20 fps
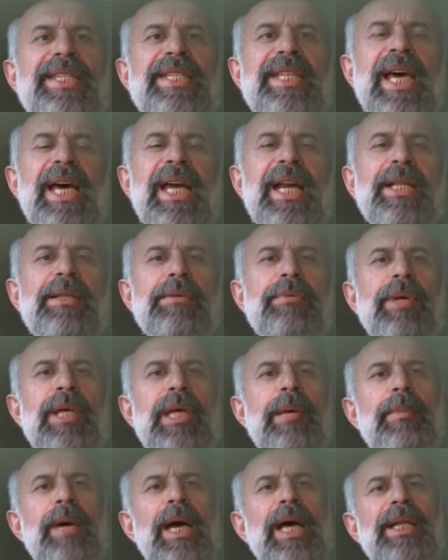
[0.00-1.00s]
Senate
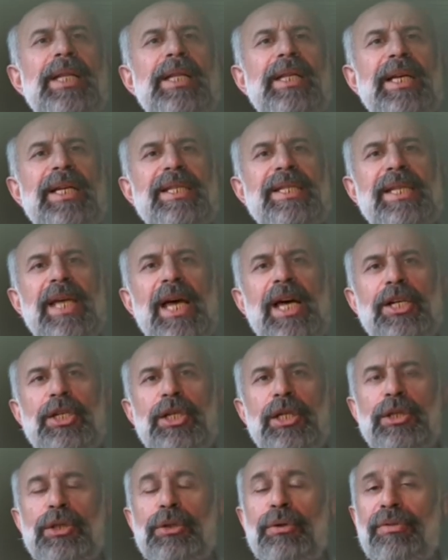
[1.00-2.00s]
recommended
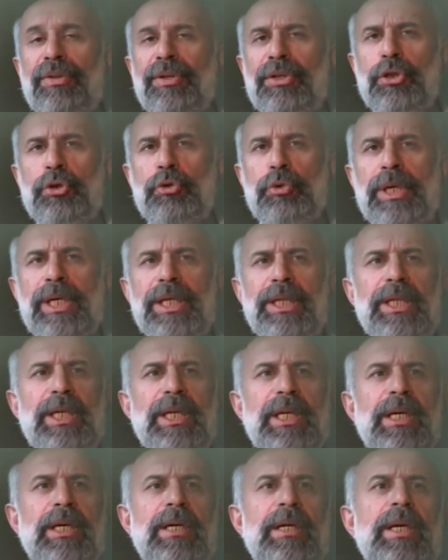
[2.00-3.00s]
accession to the
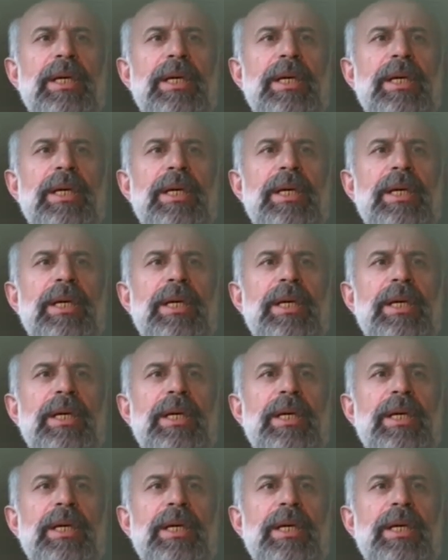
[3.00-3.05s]
treaty.